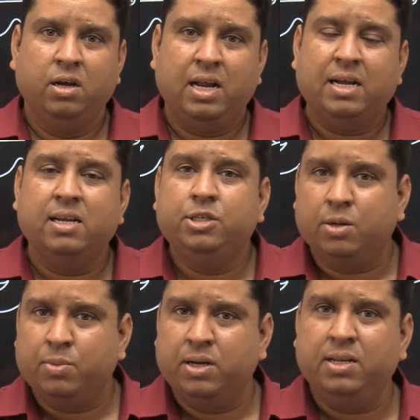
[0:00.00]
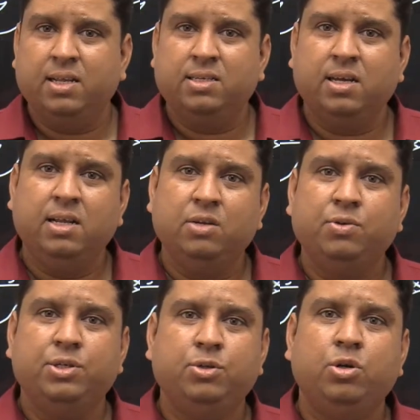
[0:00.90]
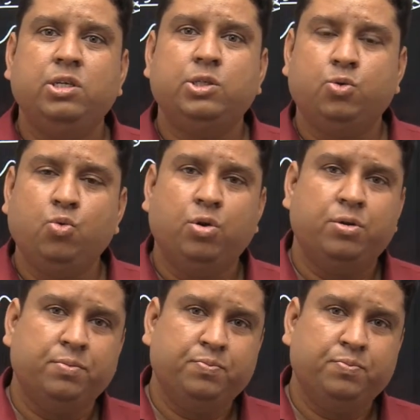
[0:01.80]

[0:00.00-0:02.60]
Like in Germany, there is a region which is known as Ruhr.